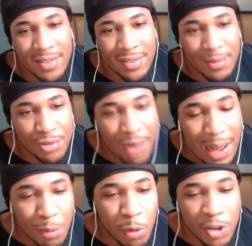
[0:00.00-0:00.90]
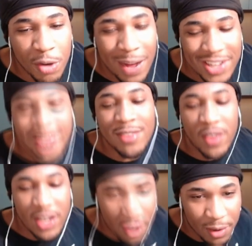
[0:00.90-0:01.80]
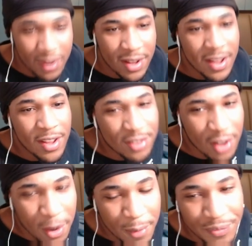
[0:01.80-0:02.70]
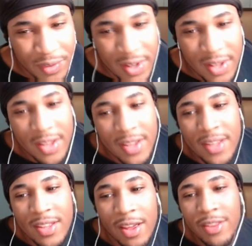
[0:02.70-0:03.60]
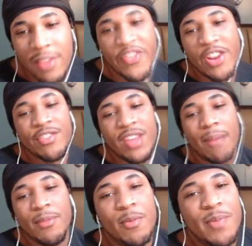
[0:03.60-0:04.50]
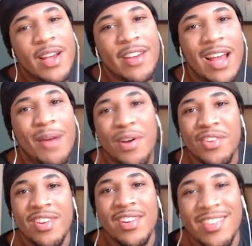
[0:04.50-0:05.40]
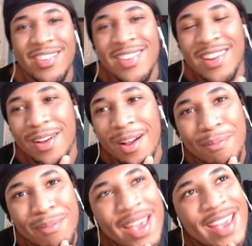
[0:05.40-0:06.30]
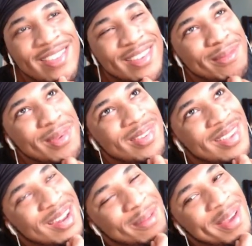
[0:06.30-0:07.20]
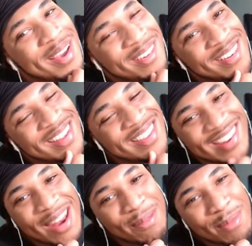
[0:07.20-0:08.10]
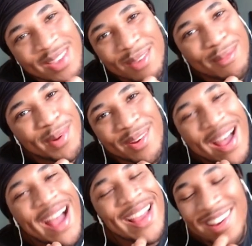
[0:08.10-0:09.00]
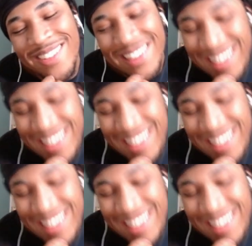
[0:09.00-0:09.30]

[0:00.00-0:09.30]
system. So I'm going to watch his video. So the video's on mute because I want you to listen to the amazing music in the background. Isn't that amazing, bro? I know it